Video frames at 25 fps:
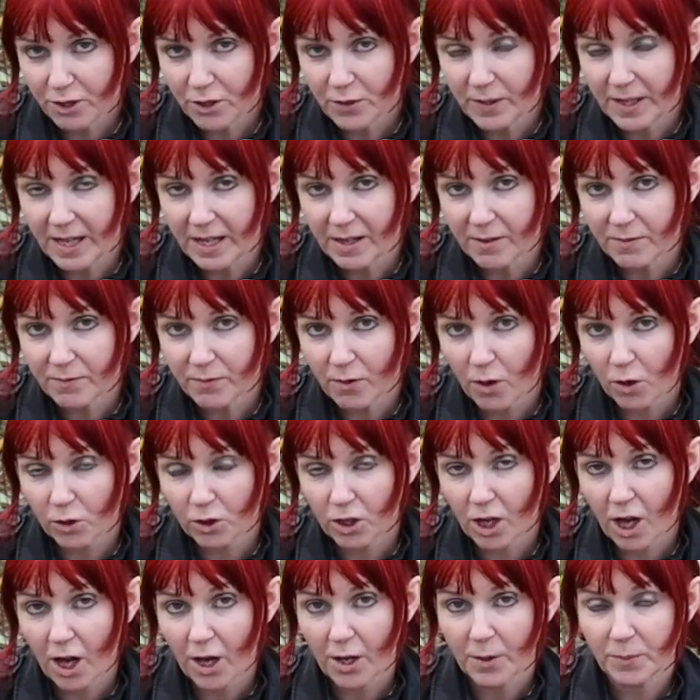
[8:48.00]
you live
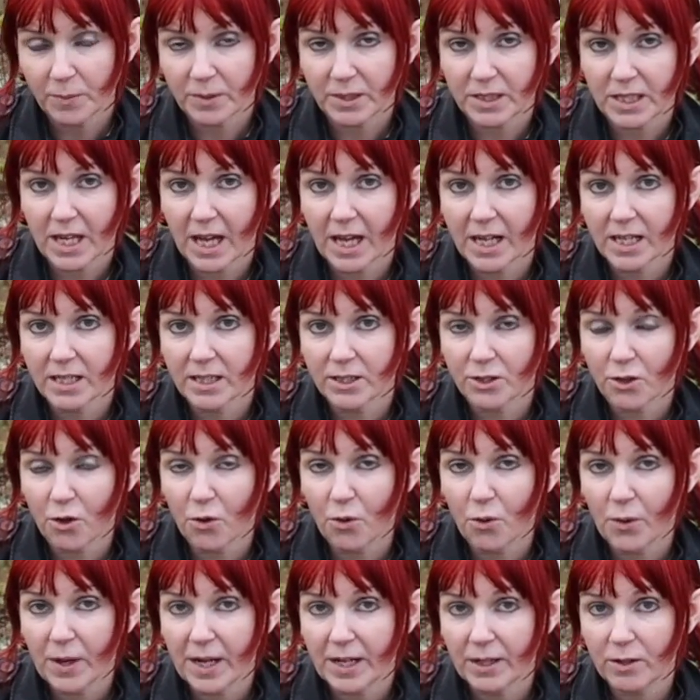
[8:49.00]
on a homestead
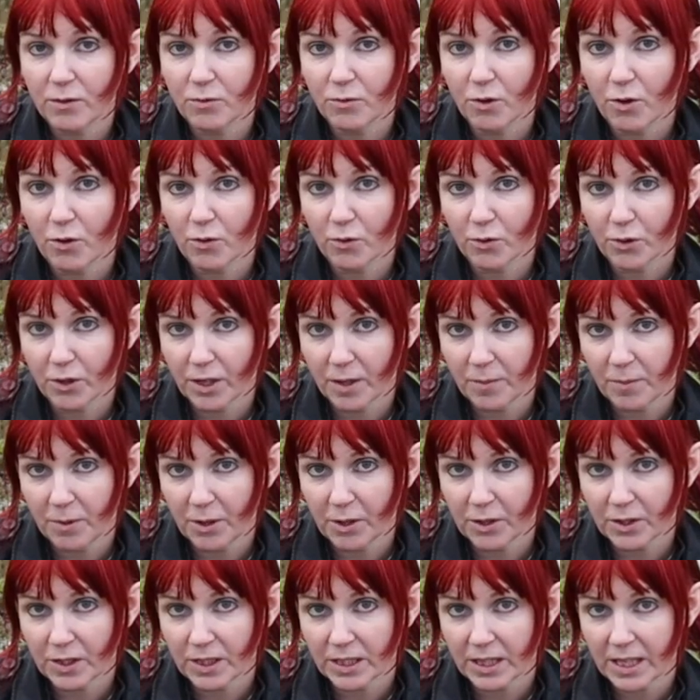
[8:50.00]
or in a rural
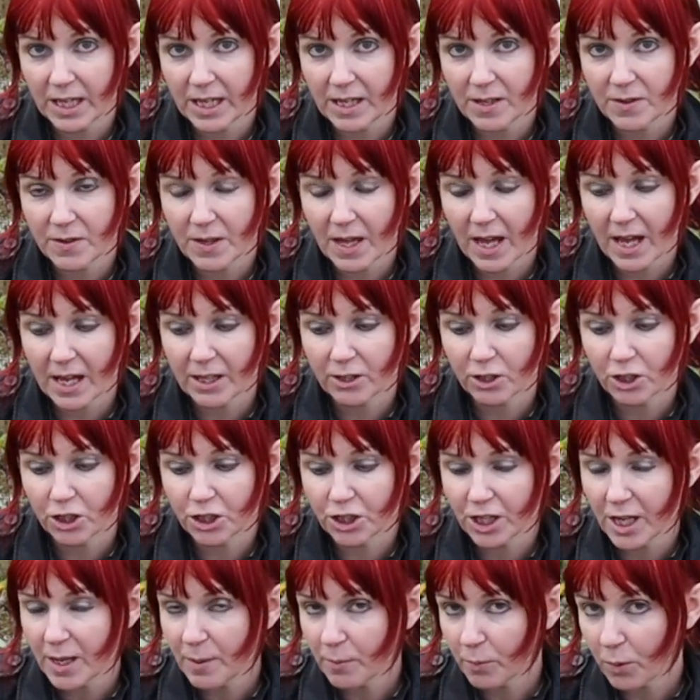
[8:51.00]
community, then
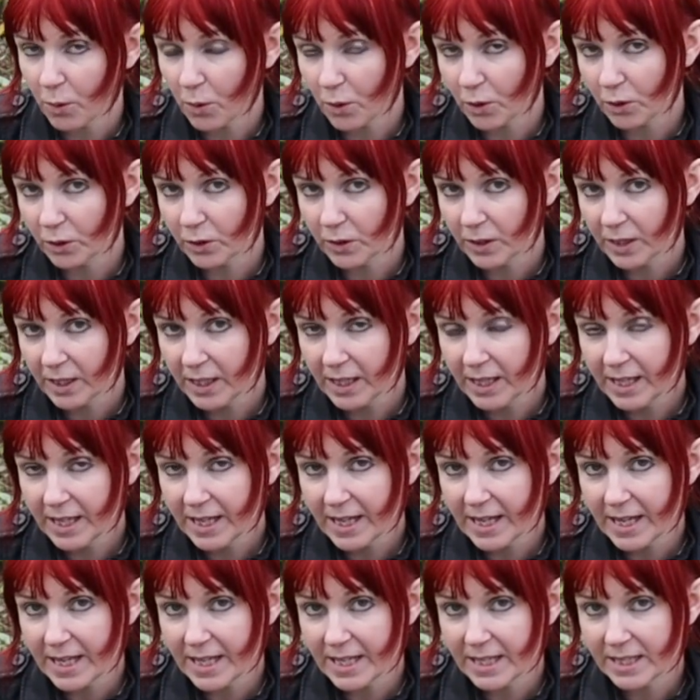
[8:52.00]
sheep wool
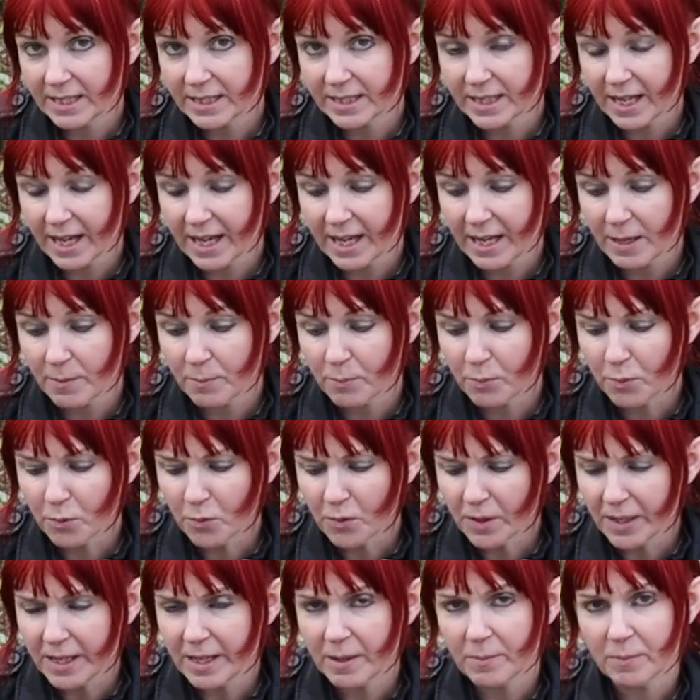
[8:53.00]
is a
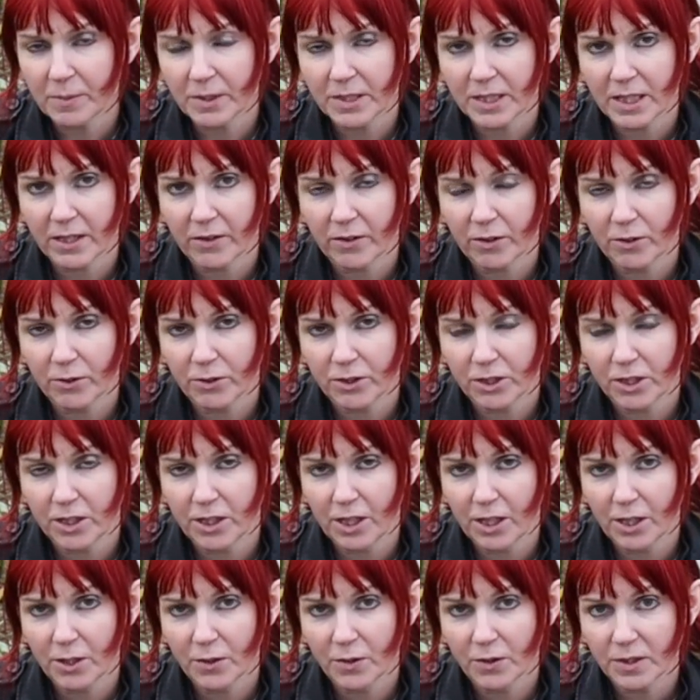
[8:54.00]
brilliant material to
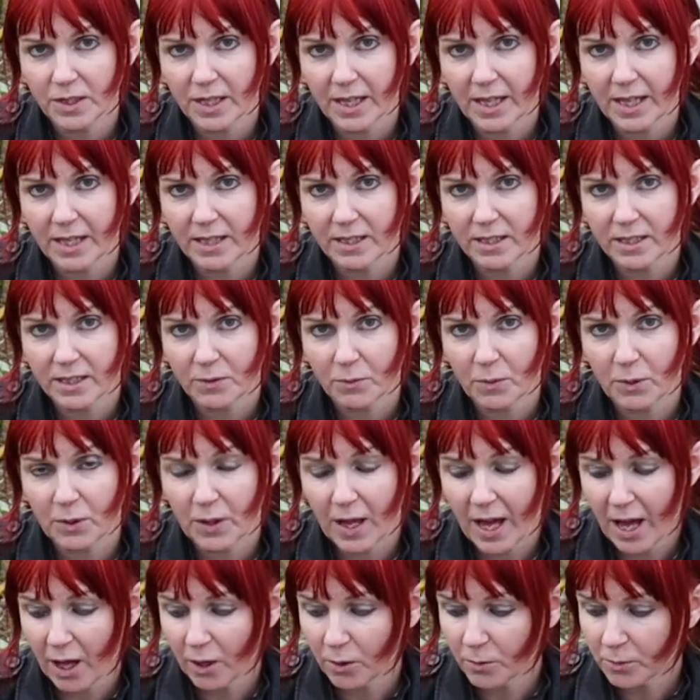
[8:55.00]
use. It will
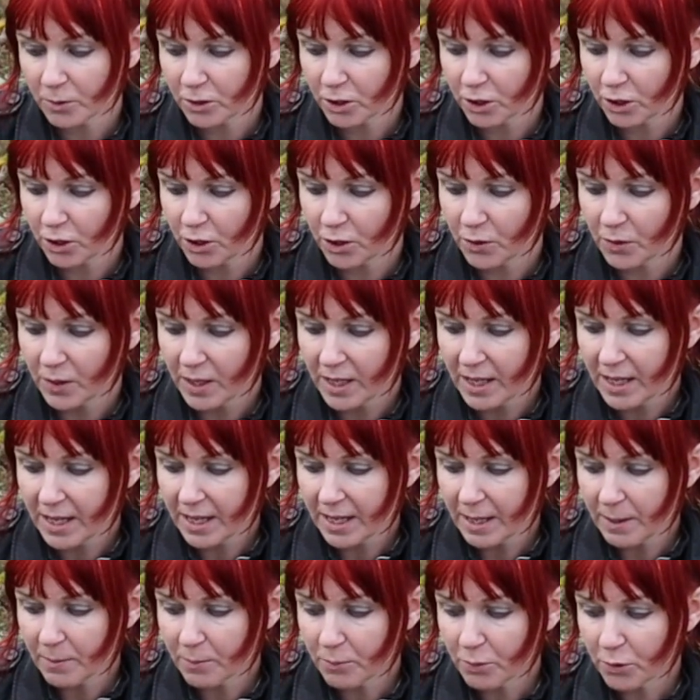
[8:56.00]
help to
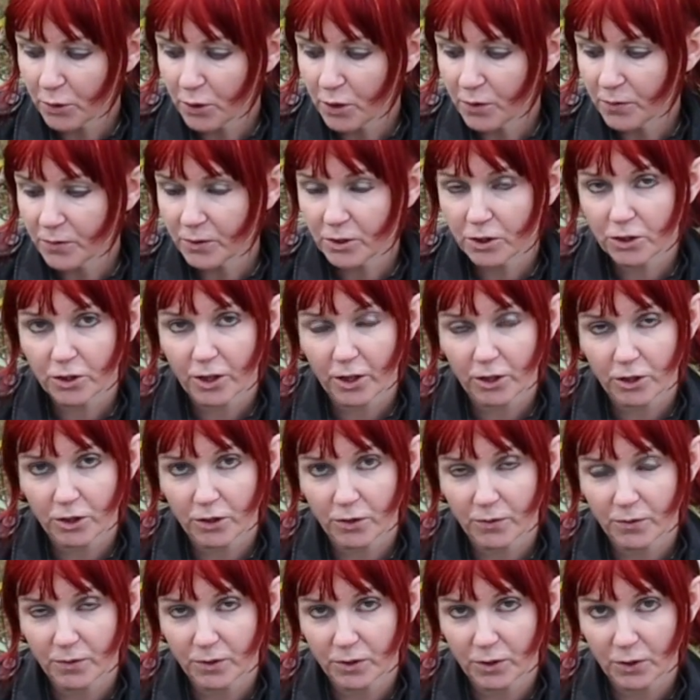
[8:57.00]
improve the
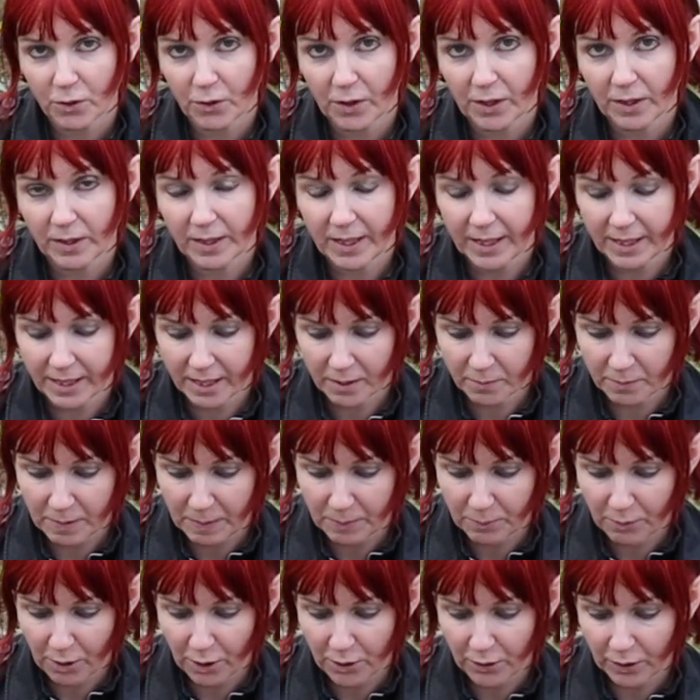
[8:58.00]
structure of the soil. It can be
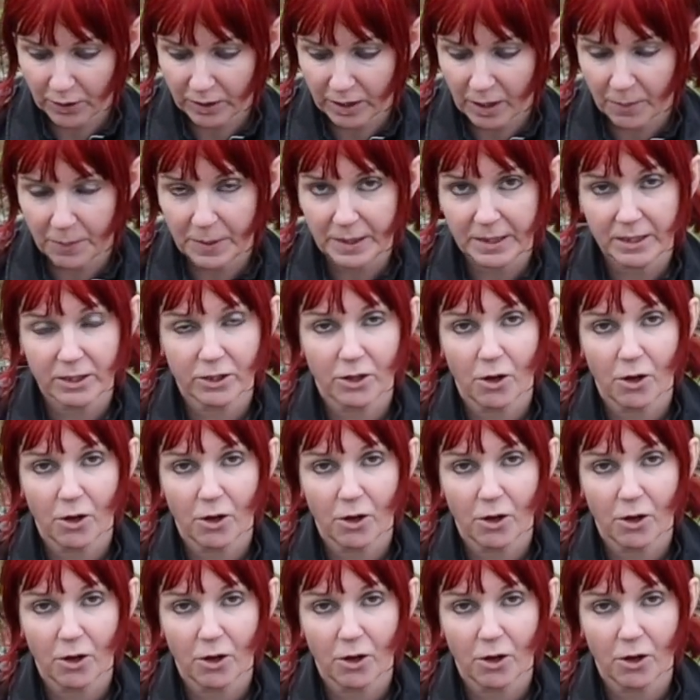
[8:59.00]
broken up into